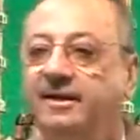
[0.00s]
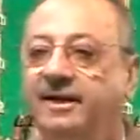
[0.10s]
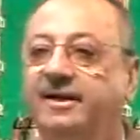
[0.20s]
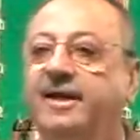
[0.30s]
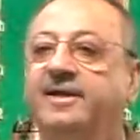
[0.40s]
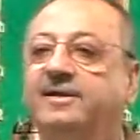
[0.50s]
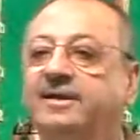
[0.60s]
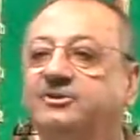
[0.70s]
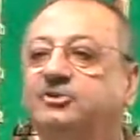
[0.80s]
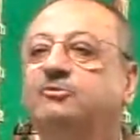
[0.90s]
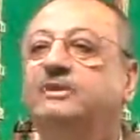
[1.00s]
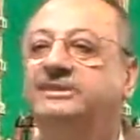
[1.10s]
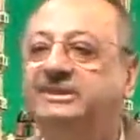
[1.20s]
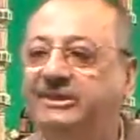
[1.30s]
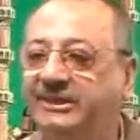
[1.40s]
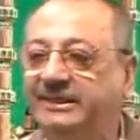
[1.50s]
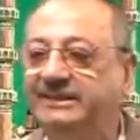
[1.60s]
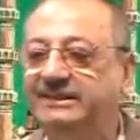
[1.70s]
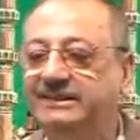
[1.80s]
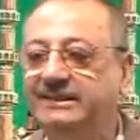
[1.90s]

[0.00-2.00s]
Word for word: inheritance with greed.